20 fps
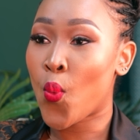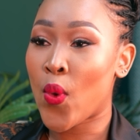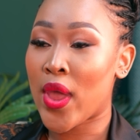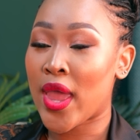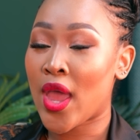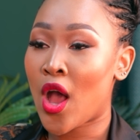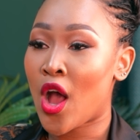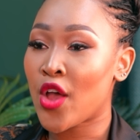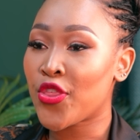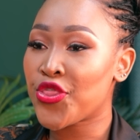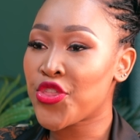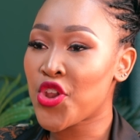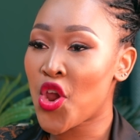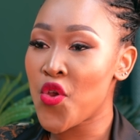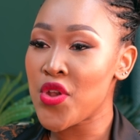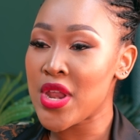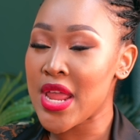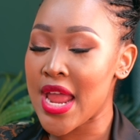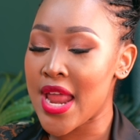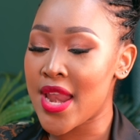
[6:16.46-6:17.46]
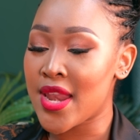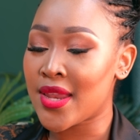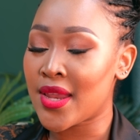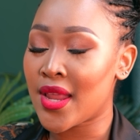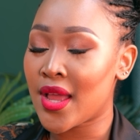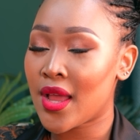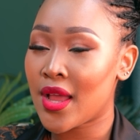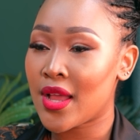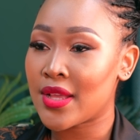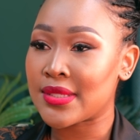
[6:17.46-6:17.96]
We are thrown
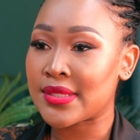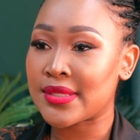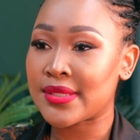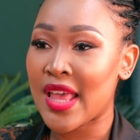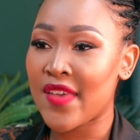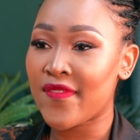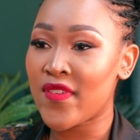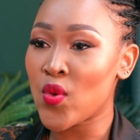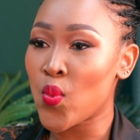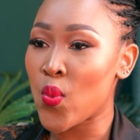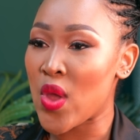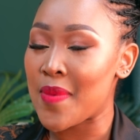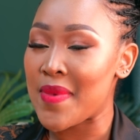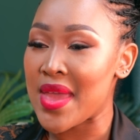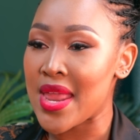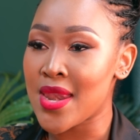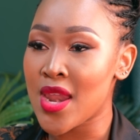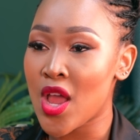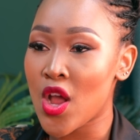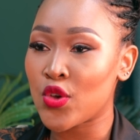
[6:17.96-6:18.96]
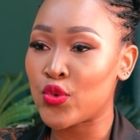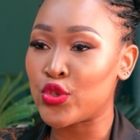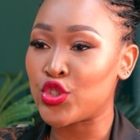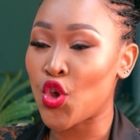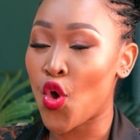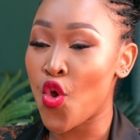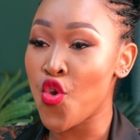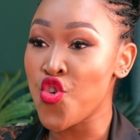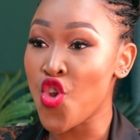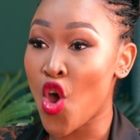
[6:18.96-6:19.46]
in 7 women who
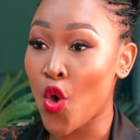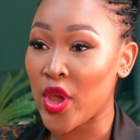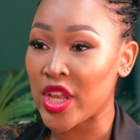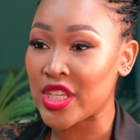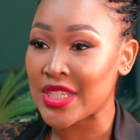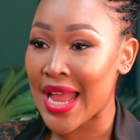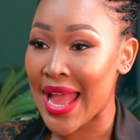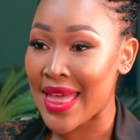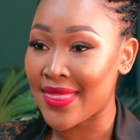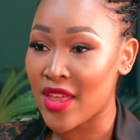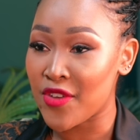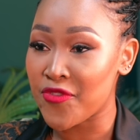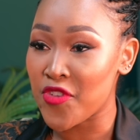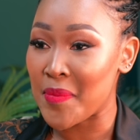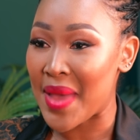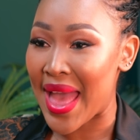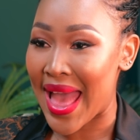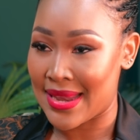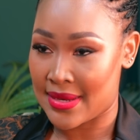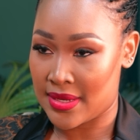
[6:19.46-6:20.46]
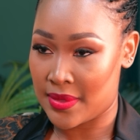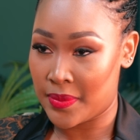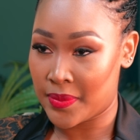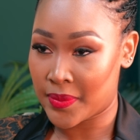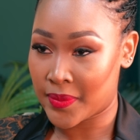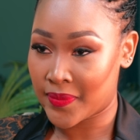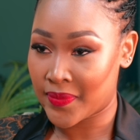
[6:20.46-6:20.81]
don't know each other from Adam.